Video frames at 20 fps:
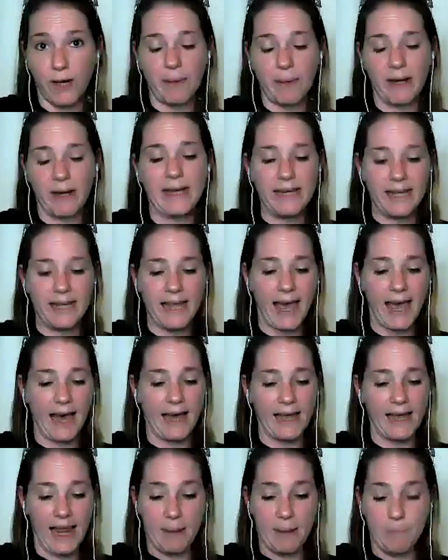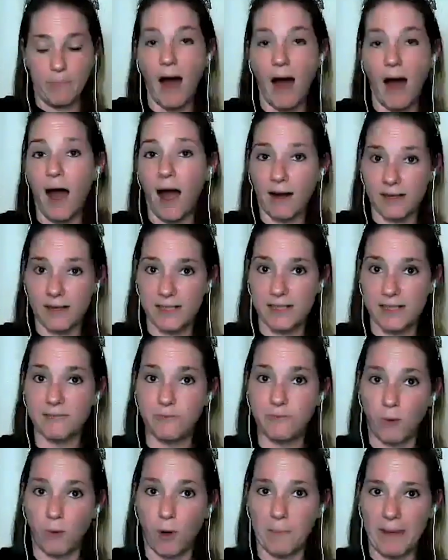and he had a box
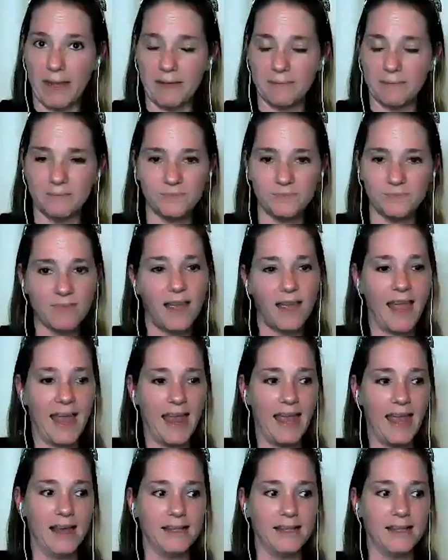for me.